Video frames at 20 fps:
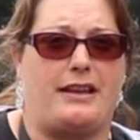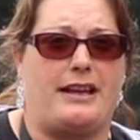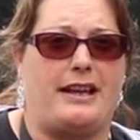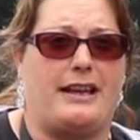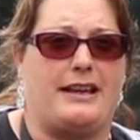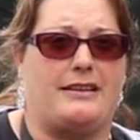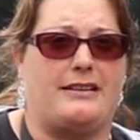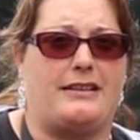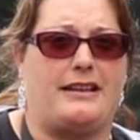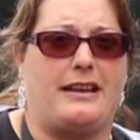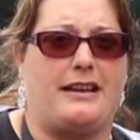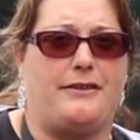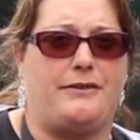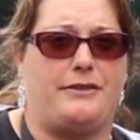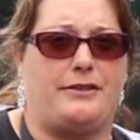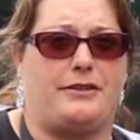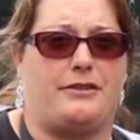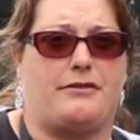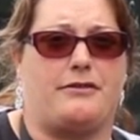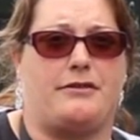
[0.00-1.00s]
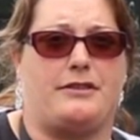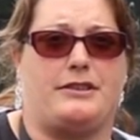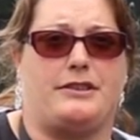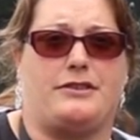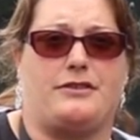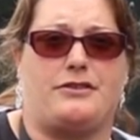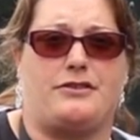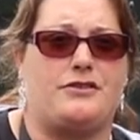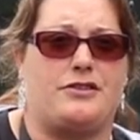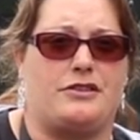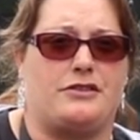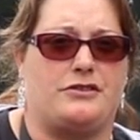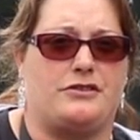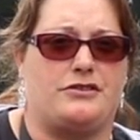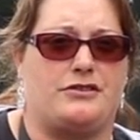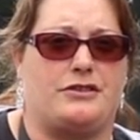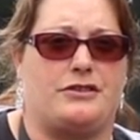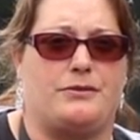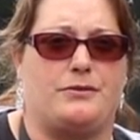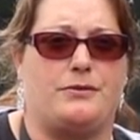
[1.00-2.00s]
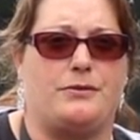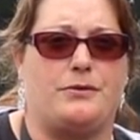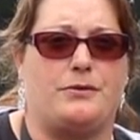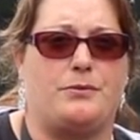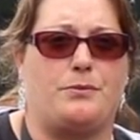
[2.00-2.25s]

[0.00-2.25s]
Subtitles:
and Evercrin Junction,